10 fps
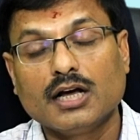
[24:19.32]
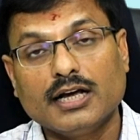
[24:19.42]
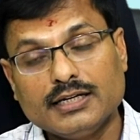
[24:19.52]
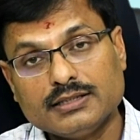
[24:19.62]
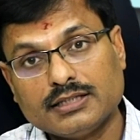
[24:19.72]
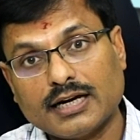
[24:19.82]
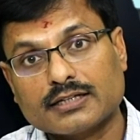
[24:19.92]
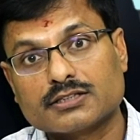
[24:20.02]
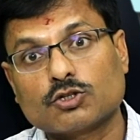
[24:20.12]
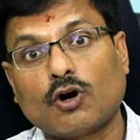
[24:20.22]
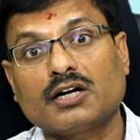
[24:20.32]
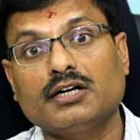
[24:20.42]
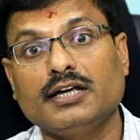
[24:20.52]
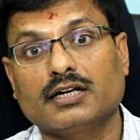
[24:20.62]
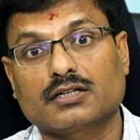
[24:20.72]
In that
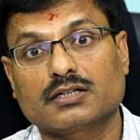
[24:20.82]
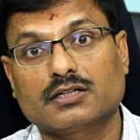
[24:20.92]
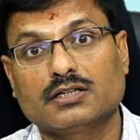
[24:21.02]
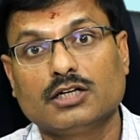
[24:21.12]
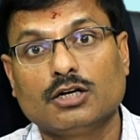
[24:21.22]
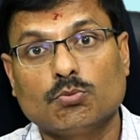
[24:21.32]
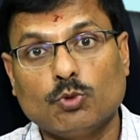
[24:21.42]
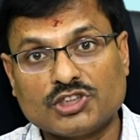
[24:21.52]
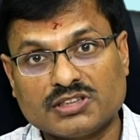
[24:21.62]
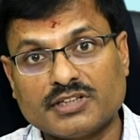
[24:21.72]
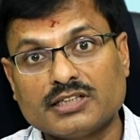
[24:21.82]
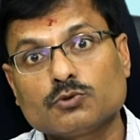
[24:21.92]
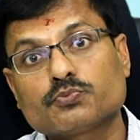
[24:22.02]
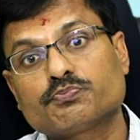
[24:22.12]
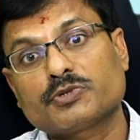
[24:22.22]
shortening, most of the time
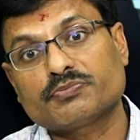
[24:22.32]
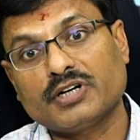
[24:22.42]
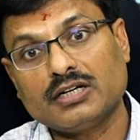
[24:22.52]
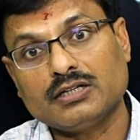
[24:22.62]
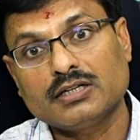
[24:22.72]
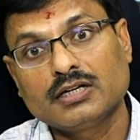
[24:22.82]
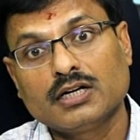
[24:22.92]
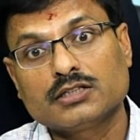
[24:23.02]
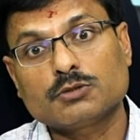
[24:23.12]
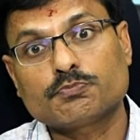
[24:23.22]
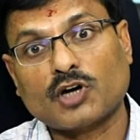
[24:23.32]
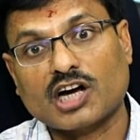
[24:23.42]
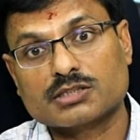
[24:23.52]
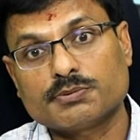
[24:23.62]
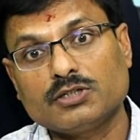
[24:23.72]
you prefer the
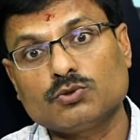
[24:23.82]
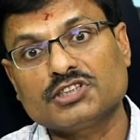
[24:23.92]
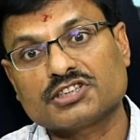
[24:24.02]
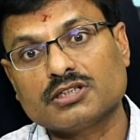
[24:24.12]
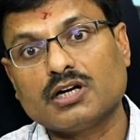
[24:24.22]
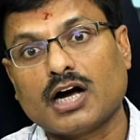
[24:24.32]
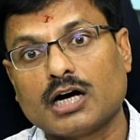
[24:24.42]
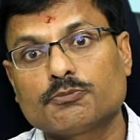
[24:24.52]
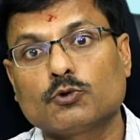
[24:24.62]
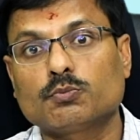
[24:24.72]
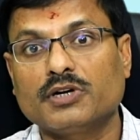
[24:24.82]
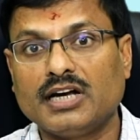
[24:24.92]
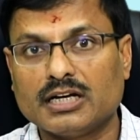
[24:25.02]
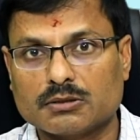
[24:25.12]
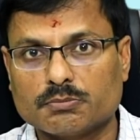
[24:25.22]
proximal to distal half
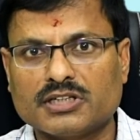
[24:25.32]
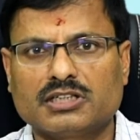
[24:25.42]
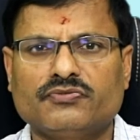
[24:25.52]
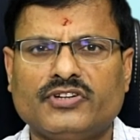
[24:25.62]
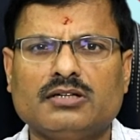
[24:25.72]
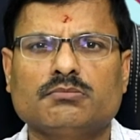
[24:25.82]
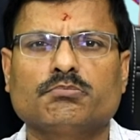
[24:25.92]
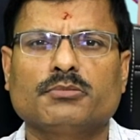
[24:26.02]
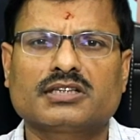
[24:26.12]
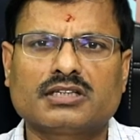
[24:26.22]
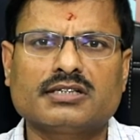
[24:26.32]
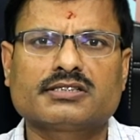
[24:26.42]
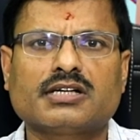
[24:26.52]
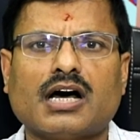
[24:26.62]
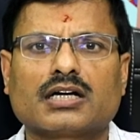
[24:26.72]
overlap, but different methods
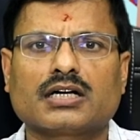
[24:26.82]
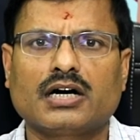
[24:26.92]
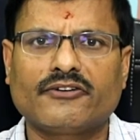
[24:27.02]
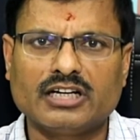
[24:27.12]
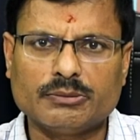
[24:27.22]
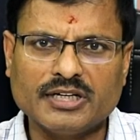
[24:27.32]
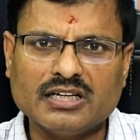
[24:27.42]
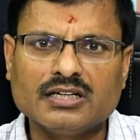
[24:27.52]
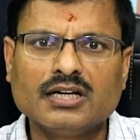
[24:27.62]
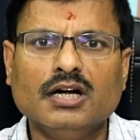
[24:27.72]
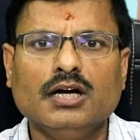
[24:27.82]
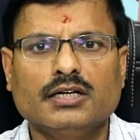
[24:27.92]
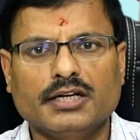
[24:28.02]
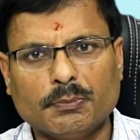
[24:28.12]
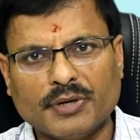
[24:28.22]
are available
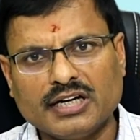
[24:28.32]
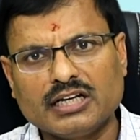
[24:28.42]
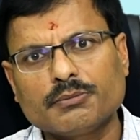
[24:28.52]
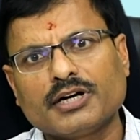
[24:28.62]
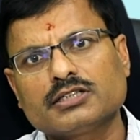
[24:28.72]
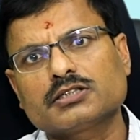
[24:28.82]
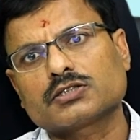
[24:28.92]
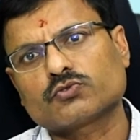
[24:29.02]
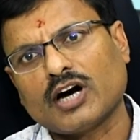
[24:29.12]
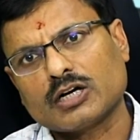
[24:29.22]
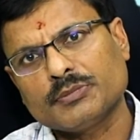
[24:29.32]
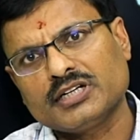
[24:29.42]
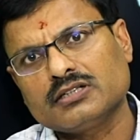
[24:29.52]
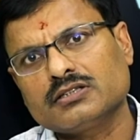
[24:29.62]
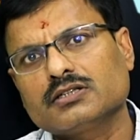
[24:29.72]
depending on the
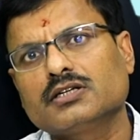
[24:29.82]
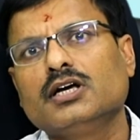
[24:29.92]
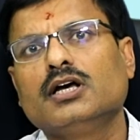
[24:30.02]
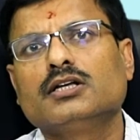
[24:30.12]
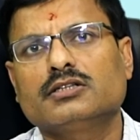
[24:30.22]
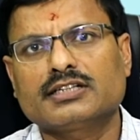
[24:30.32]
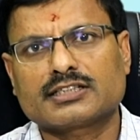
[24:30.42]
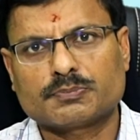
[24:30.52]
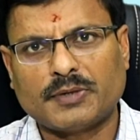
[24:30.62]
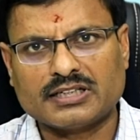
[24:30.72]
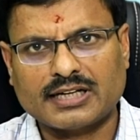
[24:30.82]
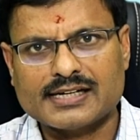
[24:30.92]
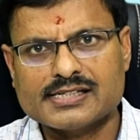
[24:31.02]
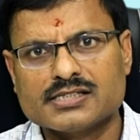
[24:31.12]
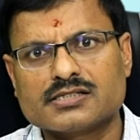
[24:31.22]
requirement, their
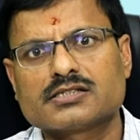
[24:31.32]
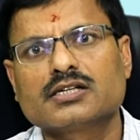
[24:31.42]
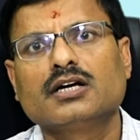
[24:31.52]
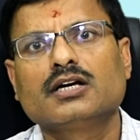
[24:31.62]
expertise.